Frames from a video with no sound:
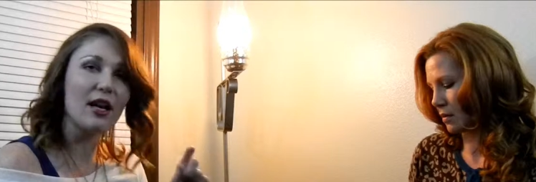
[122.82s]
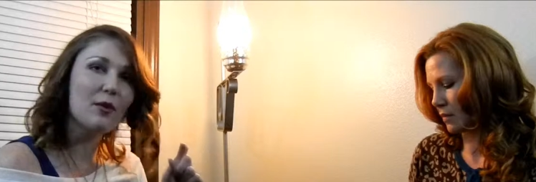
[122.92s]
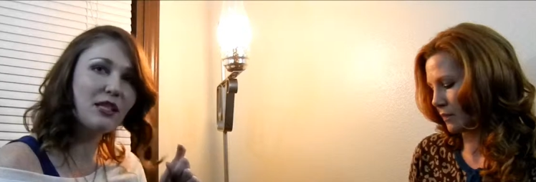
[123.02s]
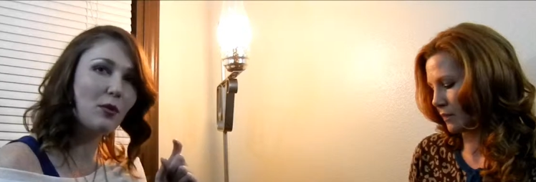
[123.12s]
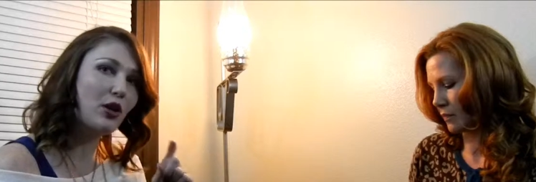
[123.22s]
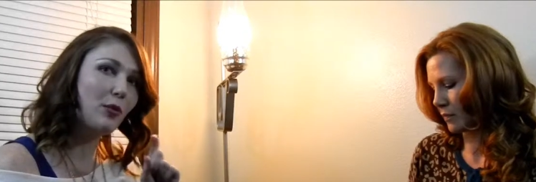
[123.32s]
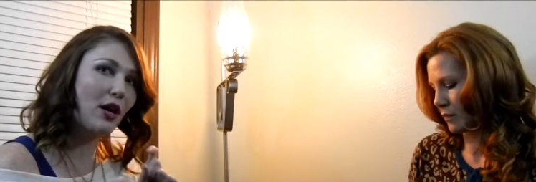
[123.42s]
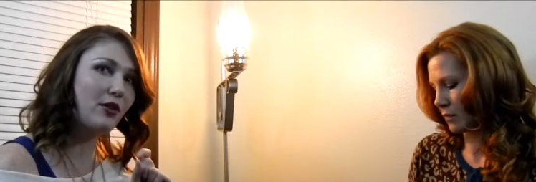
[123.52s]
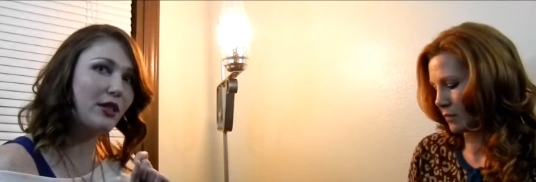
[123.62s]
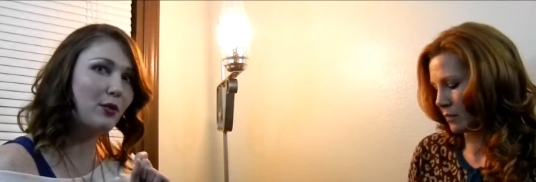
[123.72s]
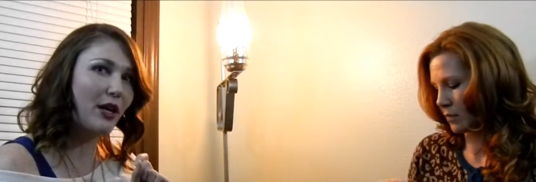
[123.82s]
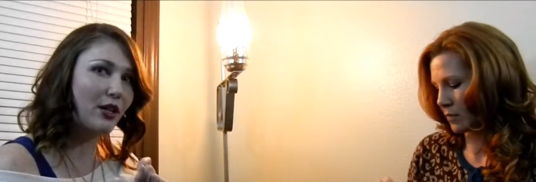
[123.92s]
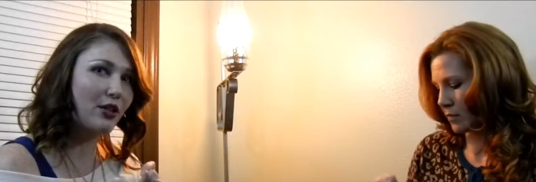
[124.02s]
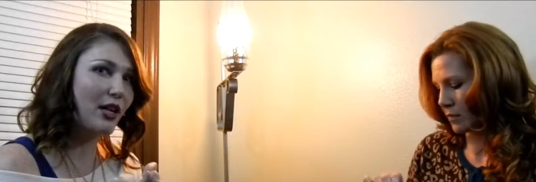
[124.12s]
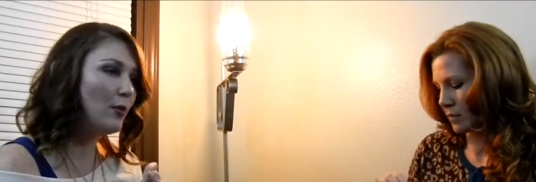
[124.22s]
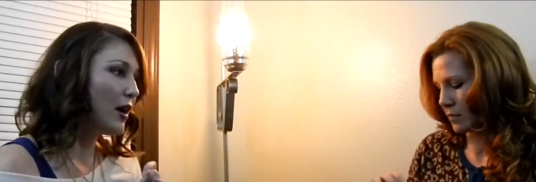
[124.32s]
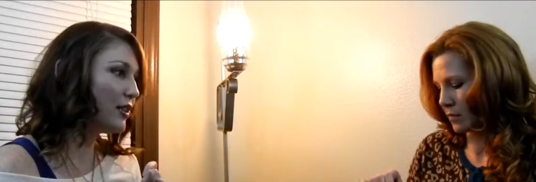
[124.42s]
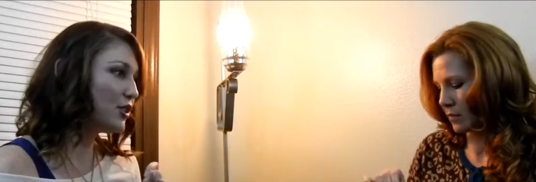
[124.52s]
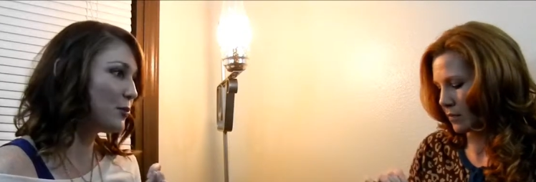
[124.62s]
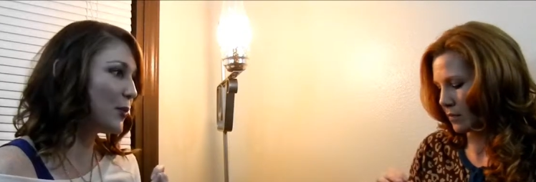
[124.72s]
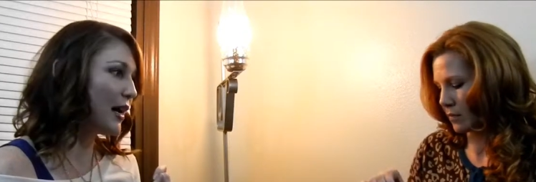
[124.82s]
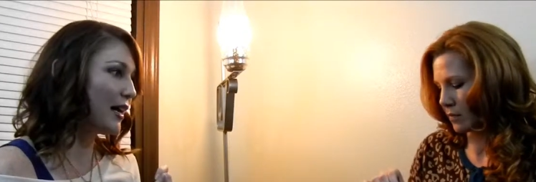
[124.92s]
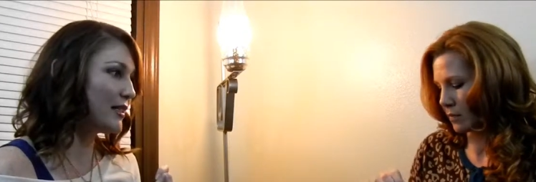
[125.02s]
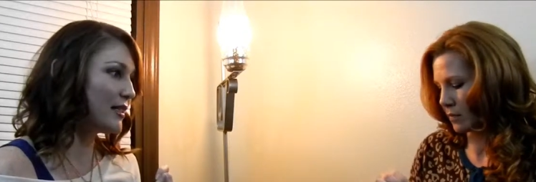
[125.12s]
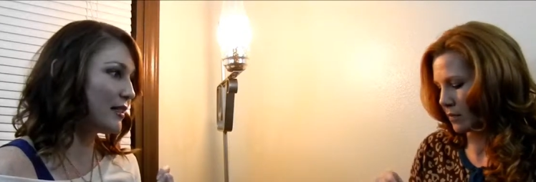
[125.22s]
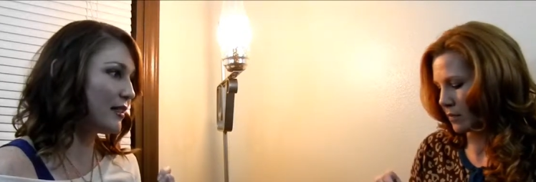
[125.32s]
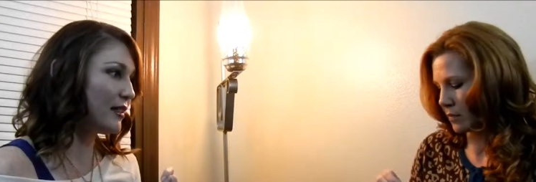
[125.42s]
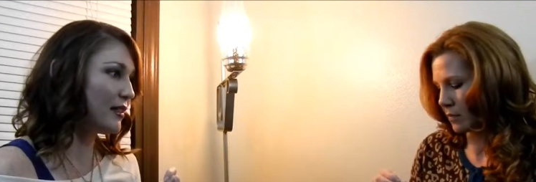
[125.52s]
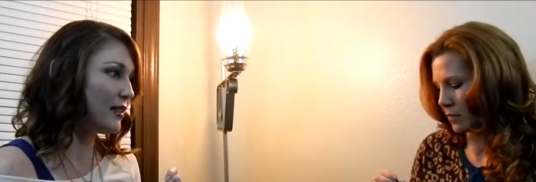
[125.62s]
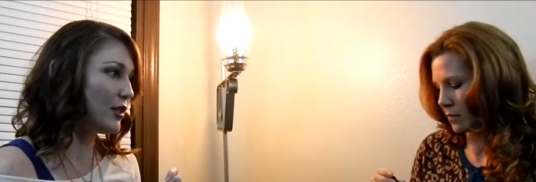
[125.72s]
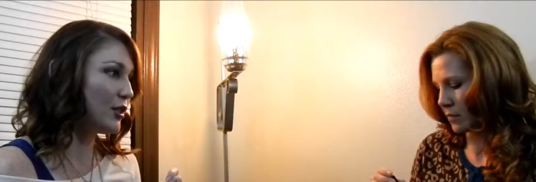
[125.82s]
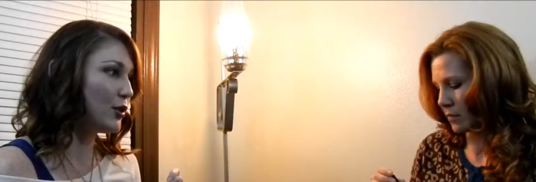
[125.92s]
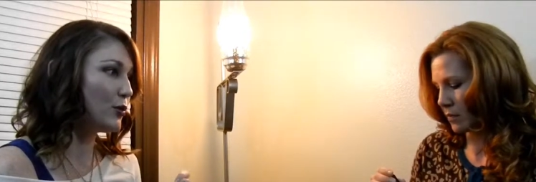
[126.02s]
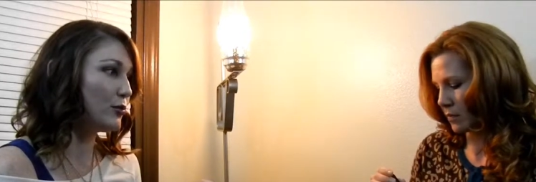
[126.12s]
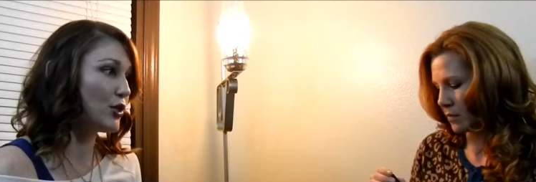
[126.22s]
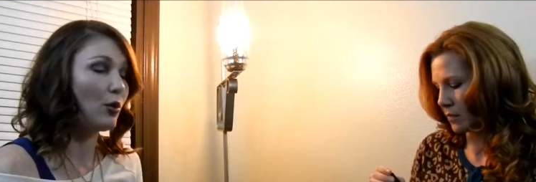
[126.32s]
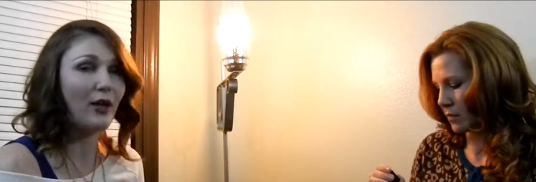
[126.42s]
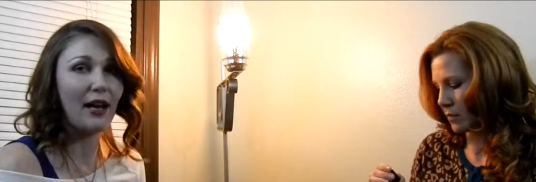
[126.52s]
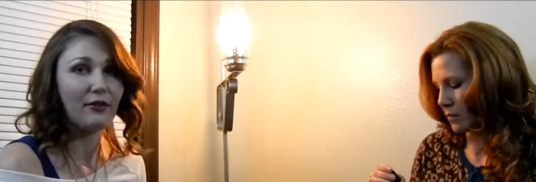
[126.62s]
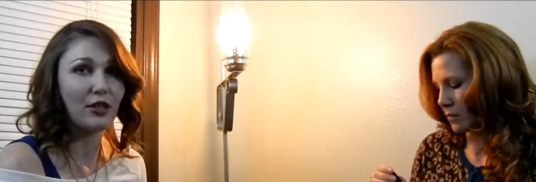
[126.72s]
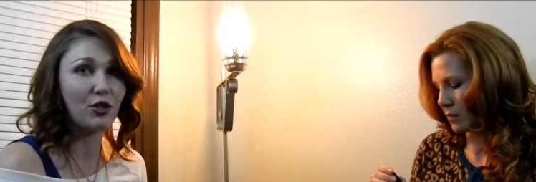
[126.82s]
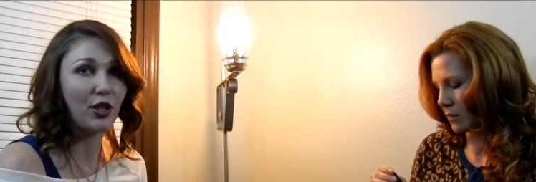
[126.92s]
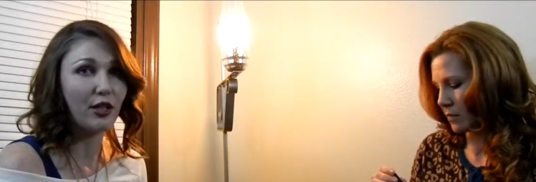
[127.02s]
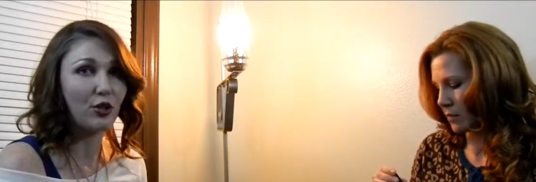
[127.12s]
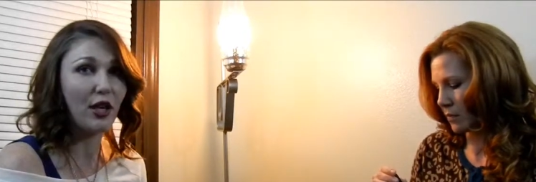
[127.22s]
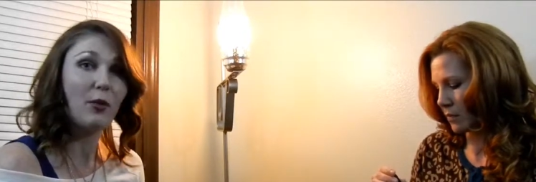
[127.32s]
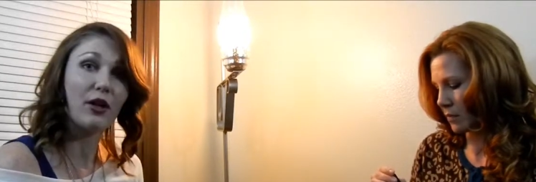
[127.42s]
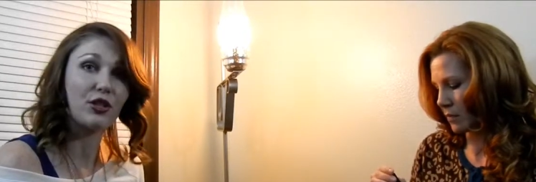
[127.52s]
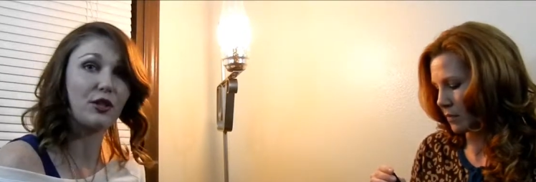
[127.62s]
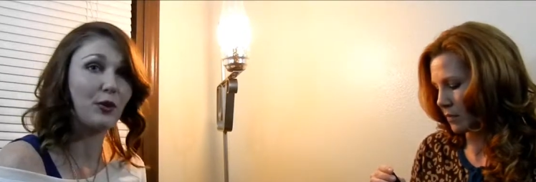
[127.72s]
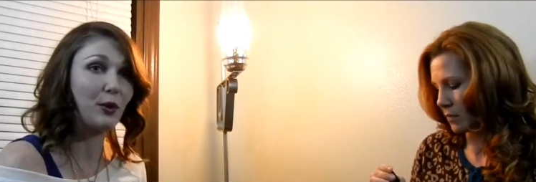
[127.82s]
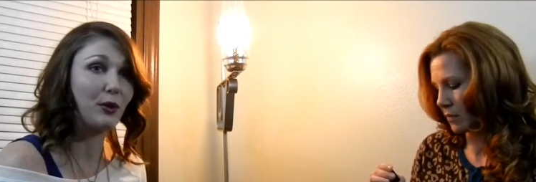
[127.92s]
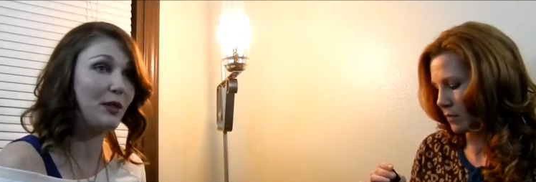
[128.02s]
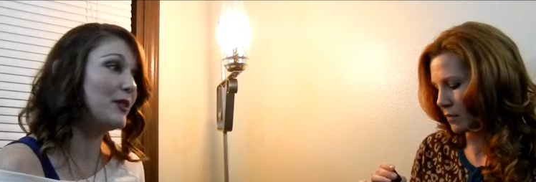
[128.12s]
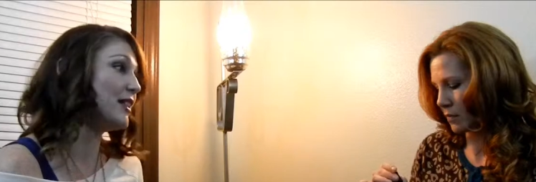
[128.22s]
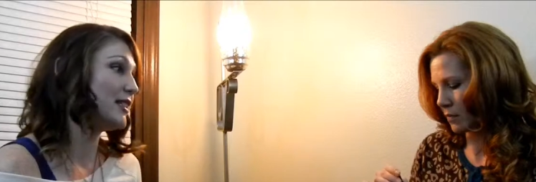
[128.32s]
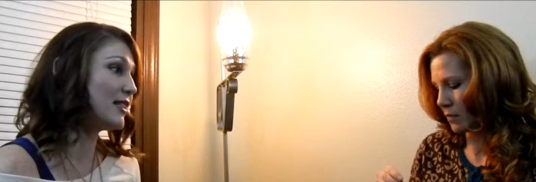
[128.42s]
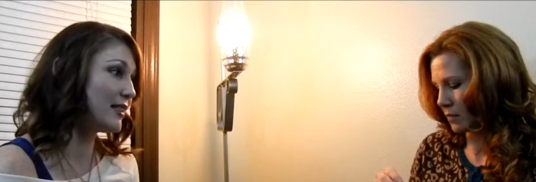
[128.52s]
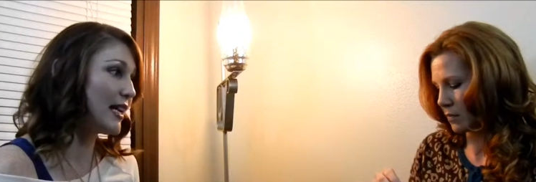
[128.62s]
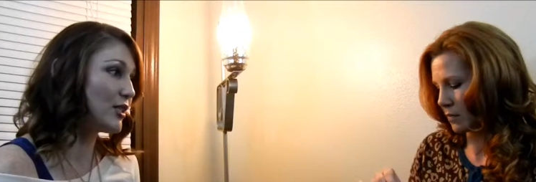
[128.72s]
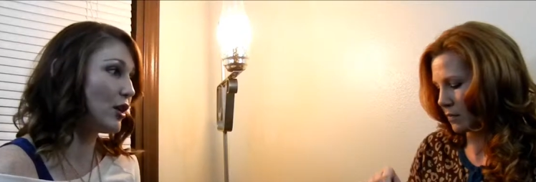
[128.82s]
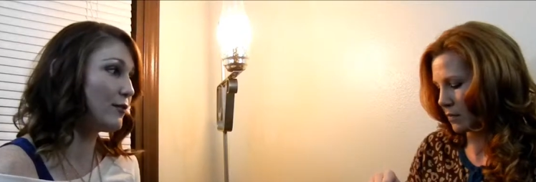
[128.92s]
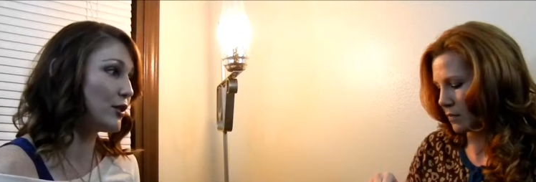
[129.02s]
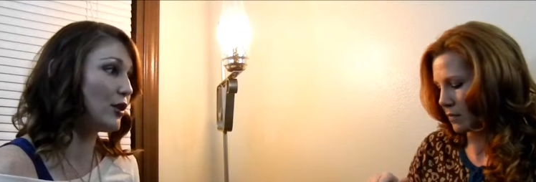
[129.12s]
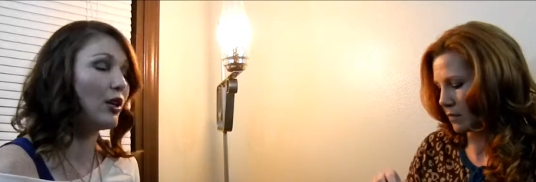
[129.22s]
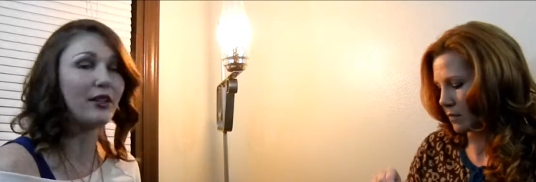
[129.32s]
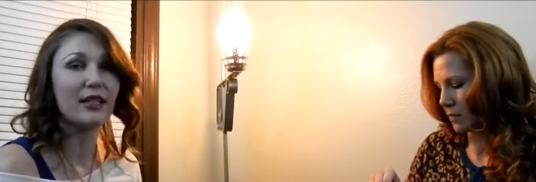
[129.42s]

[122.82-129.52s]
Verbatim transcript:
Speaker 1: come in smaller bottles than regular nail polish, but you don't have to change your nail polish as frequently because it stays on for so long.